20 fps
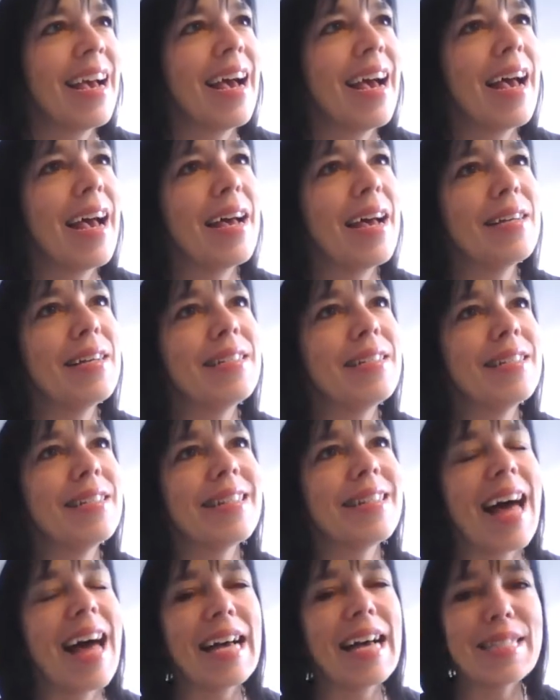And
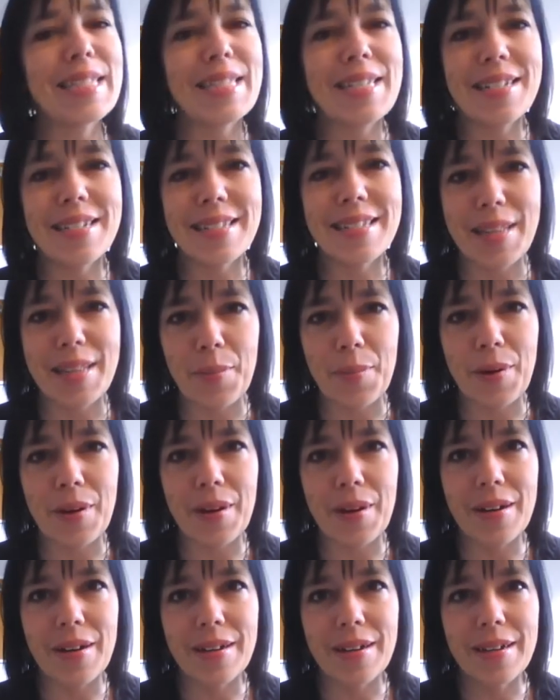last
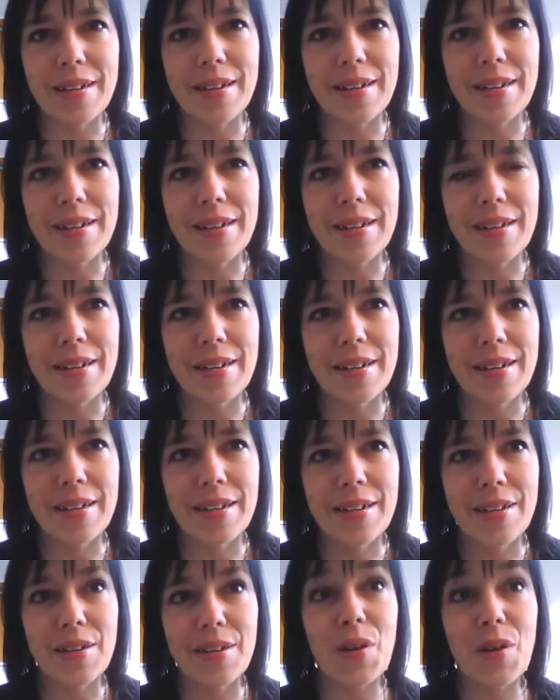summer,
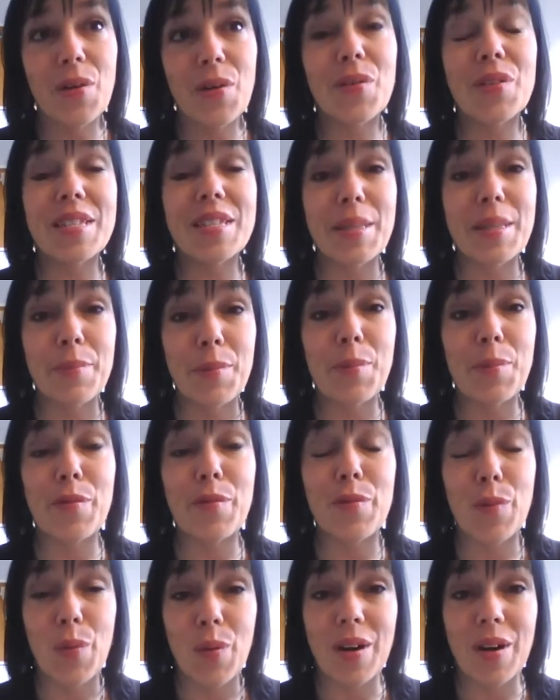no, the summer
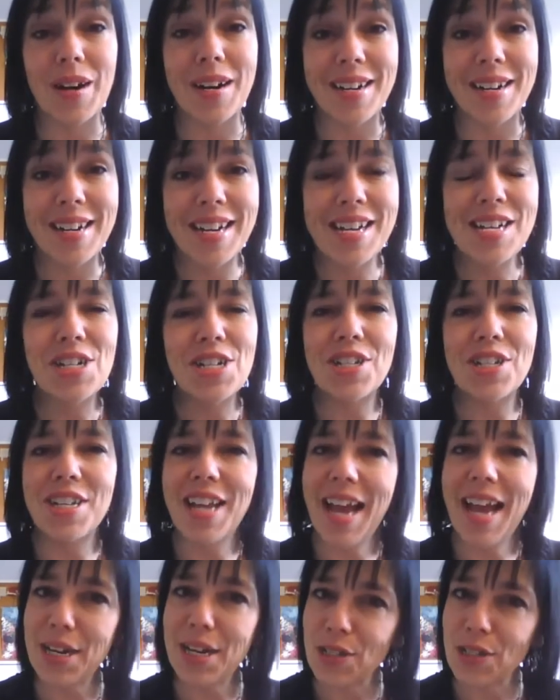before, she
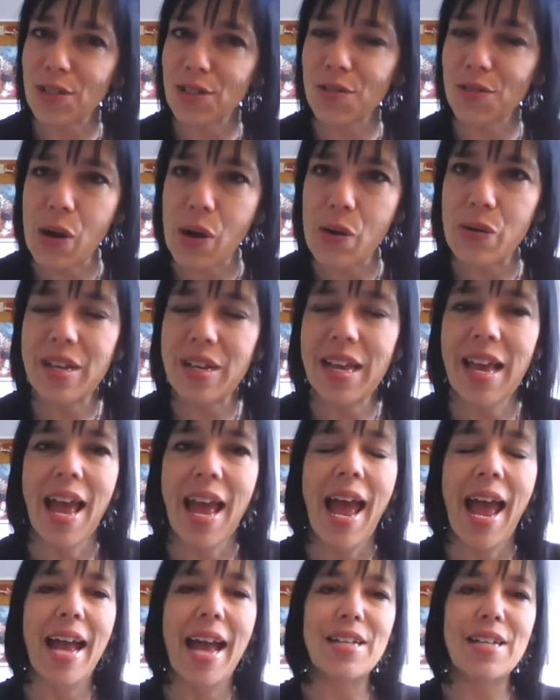had a stroke.
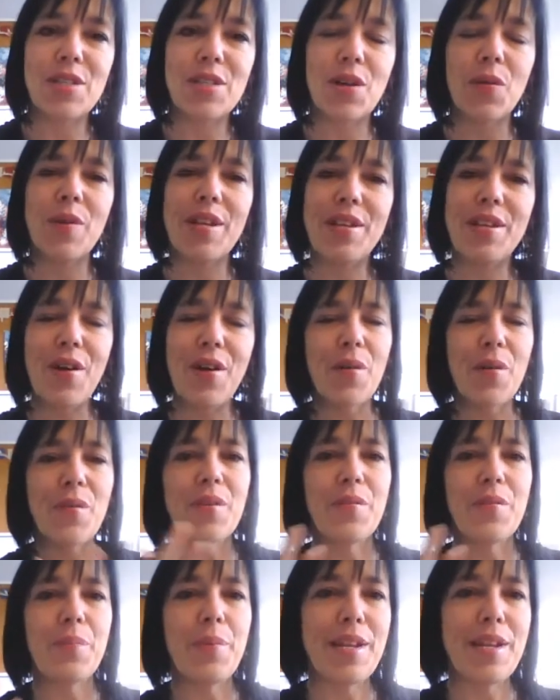And so we know
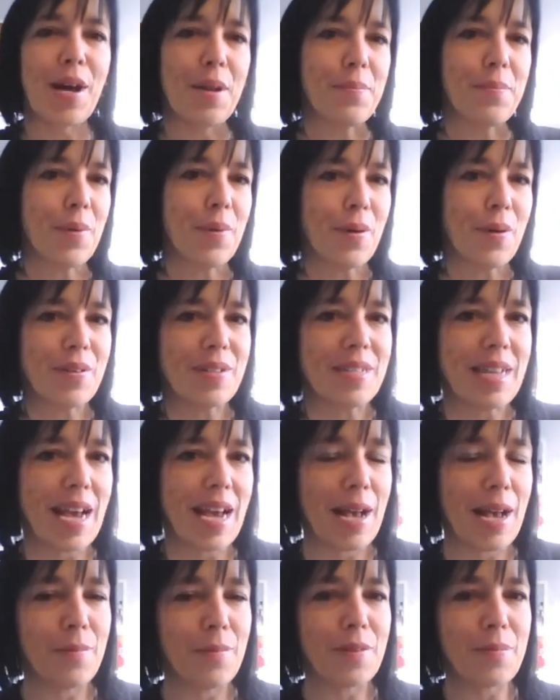we've been on borrowed
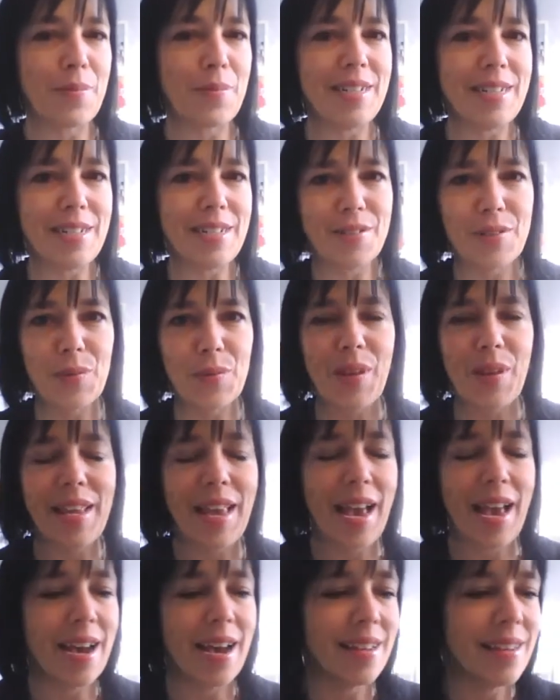time with my dear sweet
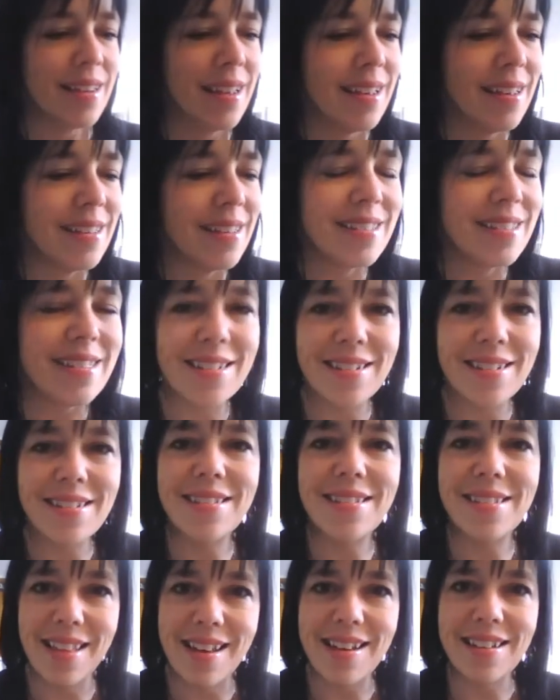cat since
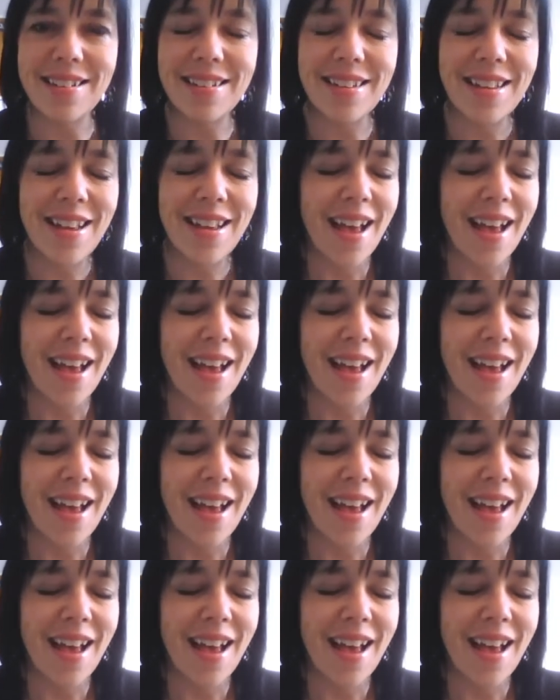then.